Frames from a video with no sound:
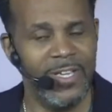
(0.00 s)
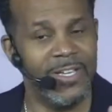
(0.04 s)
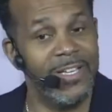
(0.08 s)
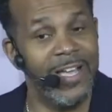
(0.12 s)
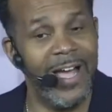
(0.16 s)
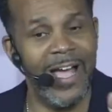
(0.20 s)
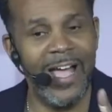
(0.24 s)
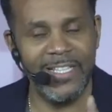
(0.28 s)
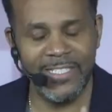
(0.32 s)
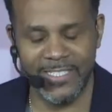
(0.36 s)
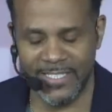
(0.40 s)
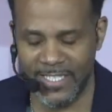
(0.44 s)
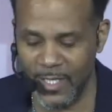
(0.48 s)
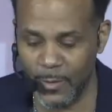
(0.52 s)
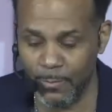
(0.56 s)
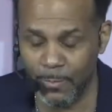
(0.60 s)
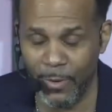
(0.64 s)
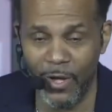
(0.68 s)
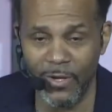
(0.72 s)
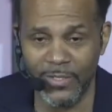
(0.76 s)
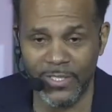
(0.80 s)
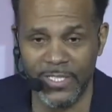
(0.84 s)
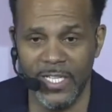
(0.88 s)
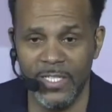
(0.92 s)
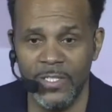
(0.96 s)
God says,
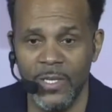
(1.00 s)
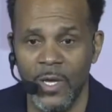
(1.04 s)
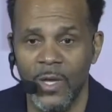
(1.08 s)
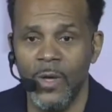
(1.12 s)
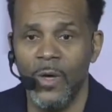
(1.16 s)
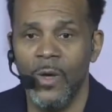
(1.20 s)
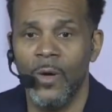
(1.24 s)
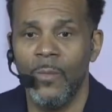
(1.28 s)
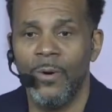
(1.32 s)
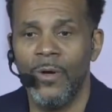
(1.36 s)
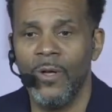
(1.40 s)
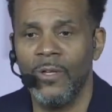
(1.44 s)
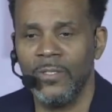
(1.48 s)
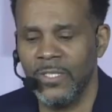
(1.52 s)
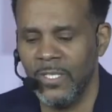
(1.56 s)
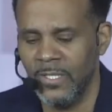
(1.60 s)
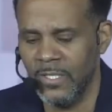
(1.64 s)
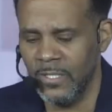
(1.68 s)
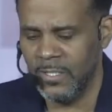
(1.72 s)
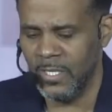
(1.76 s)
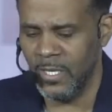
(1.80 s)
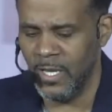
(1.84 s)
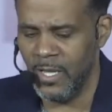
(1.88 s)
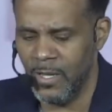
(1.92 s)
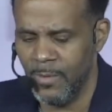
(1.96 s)
Paul says, Paul
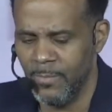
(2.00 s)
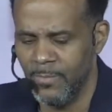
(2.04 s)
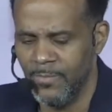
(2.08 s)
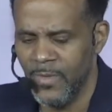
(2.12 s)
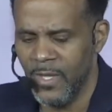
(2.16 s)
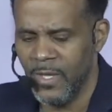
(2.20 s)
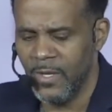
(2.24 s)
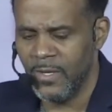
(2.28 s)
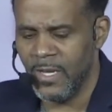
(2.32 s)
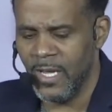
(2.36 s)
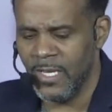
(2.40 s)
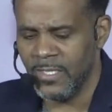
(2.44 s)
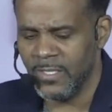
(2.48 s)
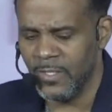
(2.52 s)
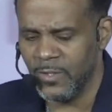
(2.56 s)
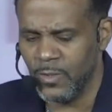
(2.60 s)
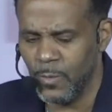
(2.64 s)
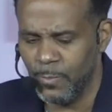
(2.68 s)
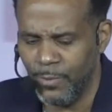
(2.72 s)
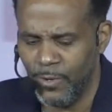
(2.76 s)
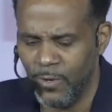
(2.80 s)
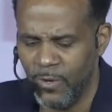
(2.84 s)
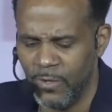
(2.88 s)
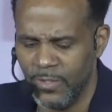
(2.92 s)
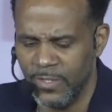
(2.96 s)
says, um, God says to
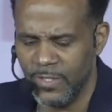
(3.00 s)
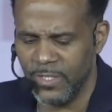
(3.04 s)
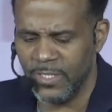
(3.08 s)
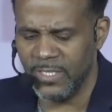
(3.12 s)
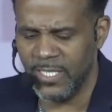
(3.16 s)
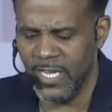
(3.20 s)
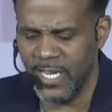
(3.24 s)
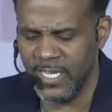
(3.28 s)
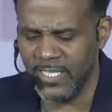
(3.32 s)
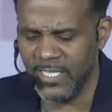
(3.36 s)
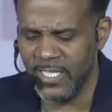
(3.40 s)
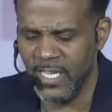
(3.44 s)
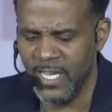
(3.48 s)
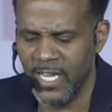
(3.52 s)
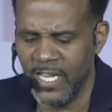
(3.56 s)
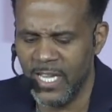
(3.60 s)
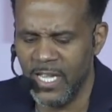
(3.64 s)
Paul in this text,